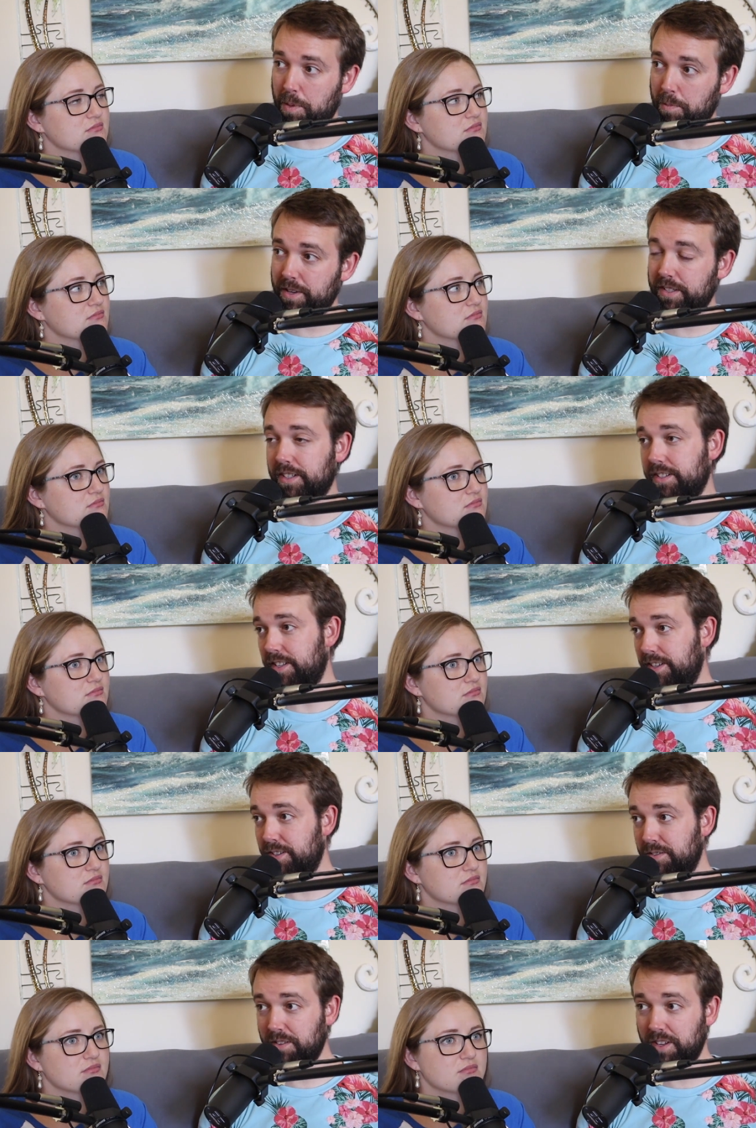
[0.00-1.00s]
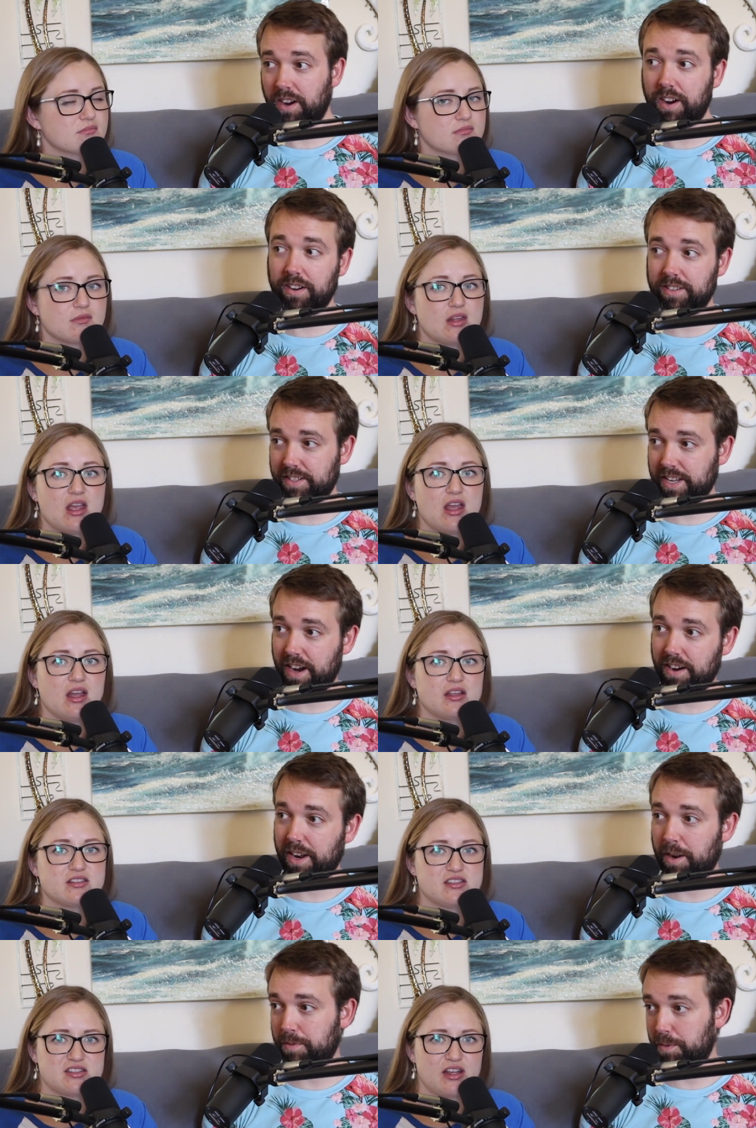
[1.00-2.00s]
Speaker 1: up the business, and this is really hard and scary,
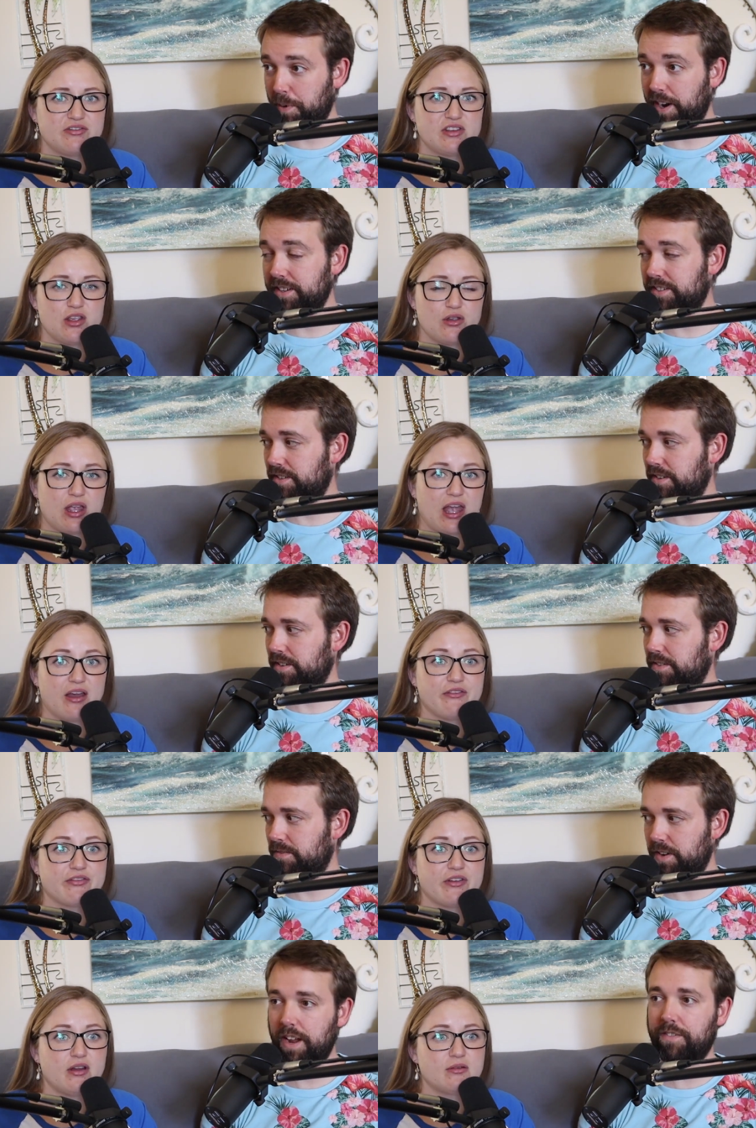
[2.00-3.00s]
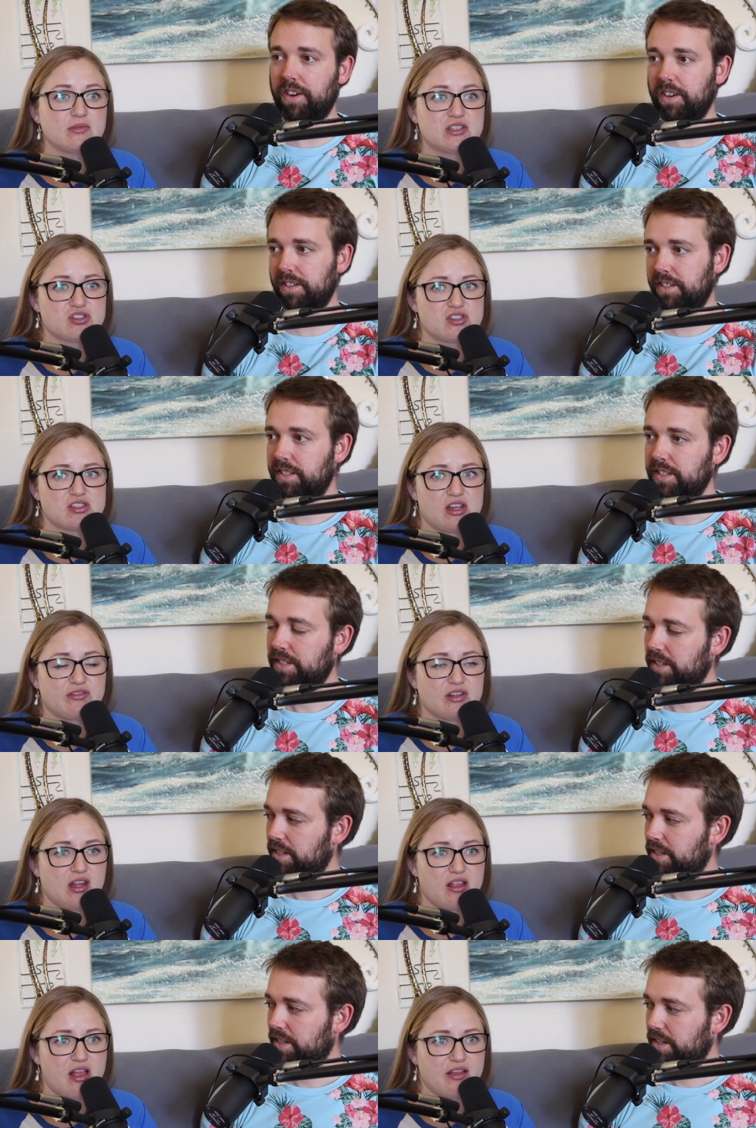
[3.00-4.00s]
the and I'm depressed. Stuff that you can't film. Whatever. That's
Speaker 2: just
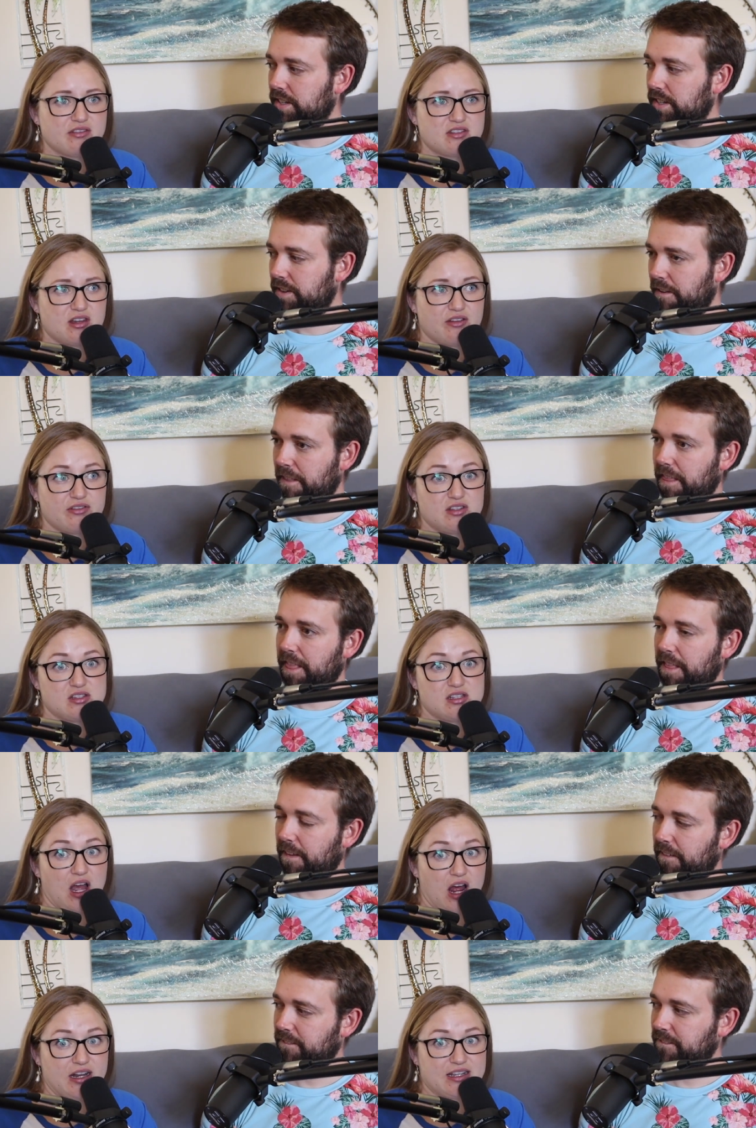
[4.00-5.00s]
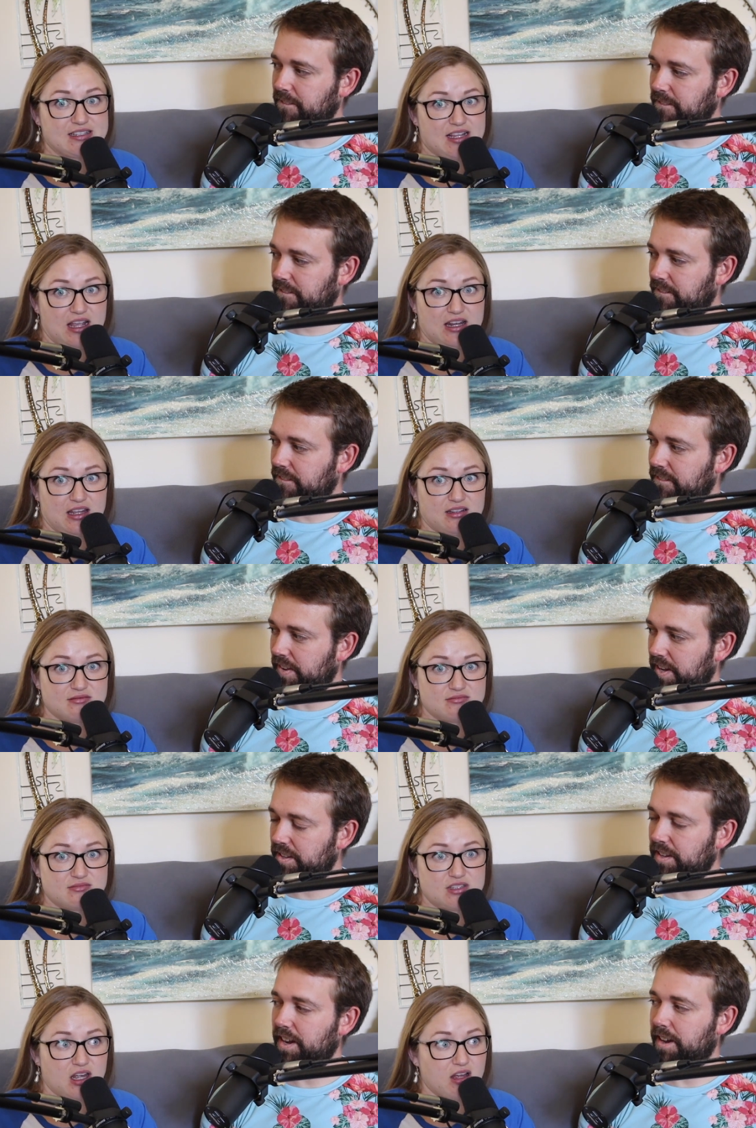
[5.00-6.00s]
everyday life stuff that's not exciting
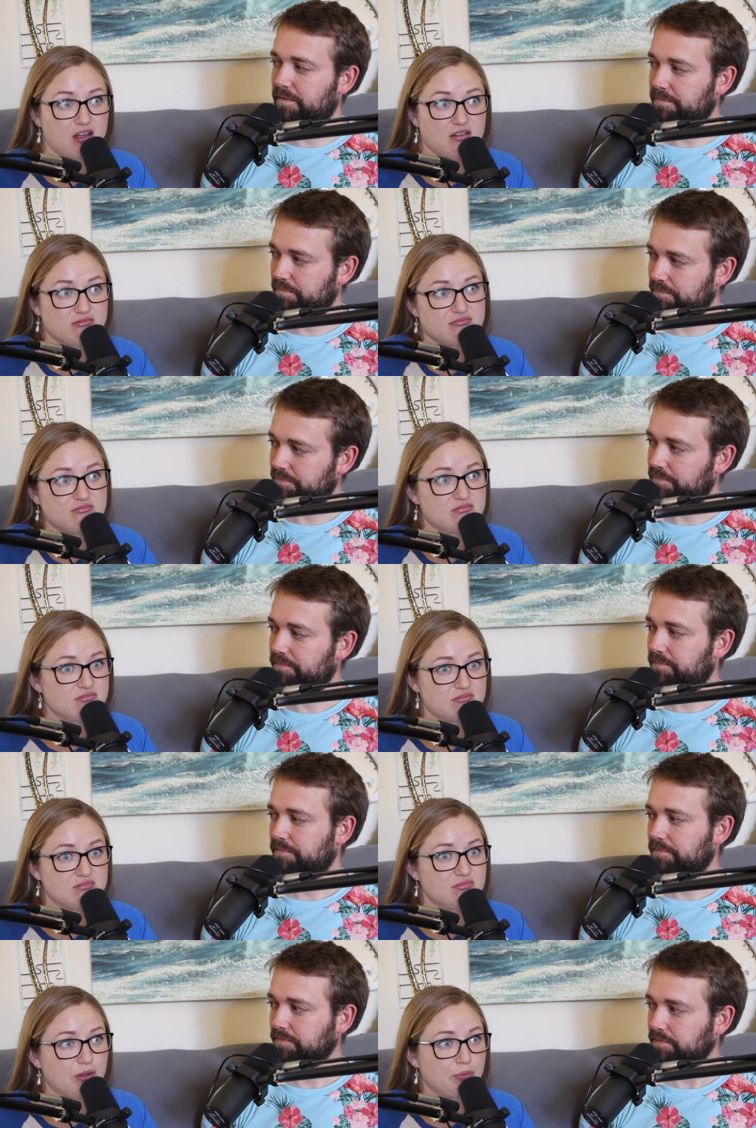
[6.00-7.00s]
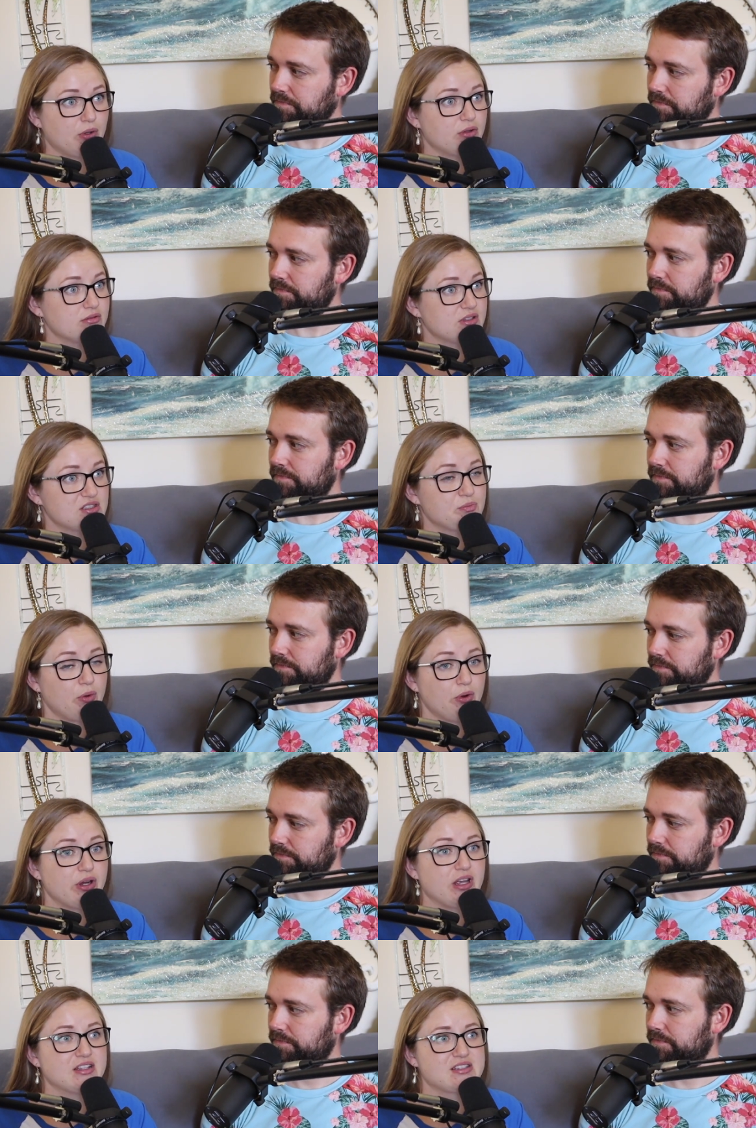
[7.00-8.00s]
to yeah. people. It's
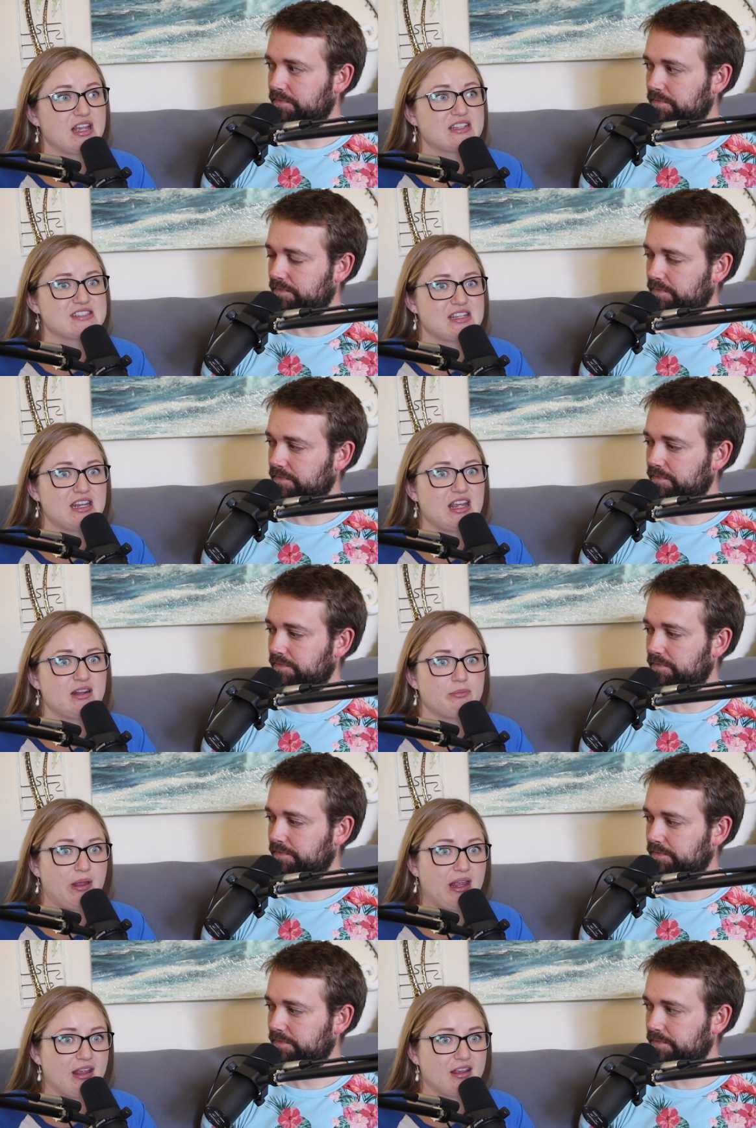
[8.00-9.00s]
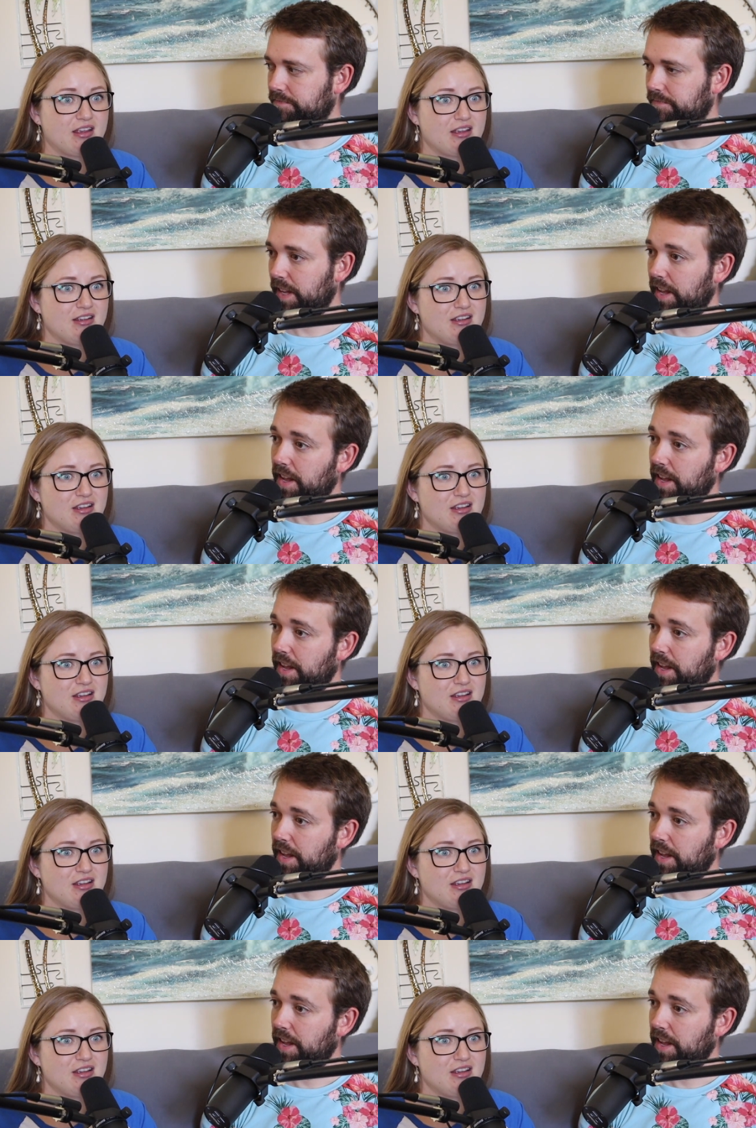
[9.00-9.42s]
boring. It's like sitting at a bank.